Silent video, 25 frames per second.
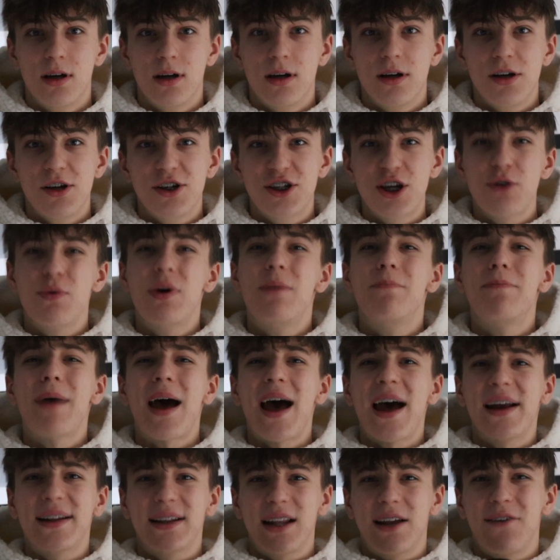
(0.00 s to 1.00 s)
So in
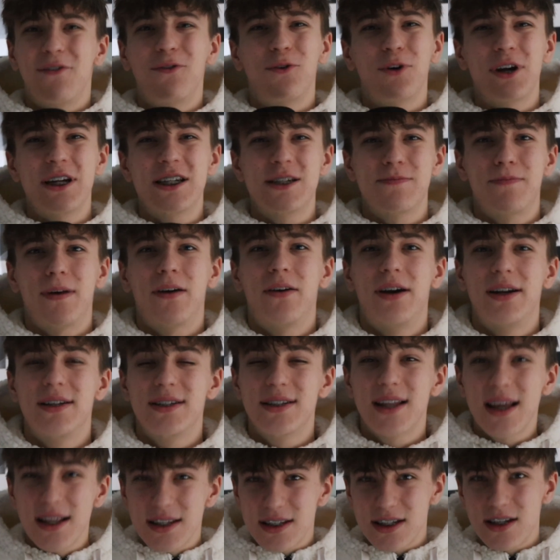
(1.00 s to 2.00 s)
bad livery spirits,
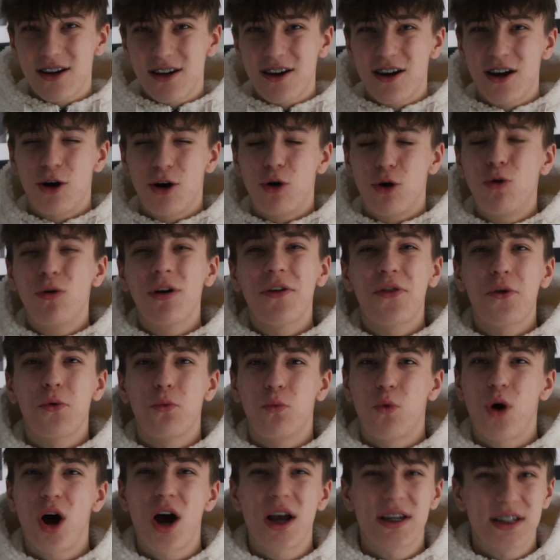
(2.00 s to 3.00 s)
let's look at all of the
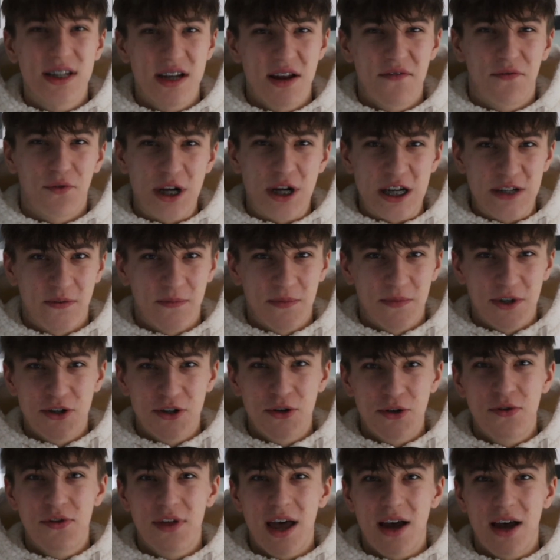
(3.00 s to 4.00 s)
worst liveries from the
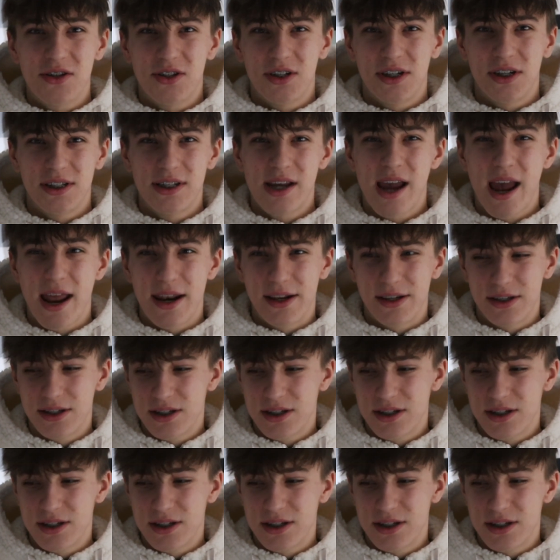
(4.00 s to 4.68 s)
2010s.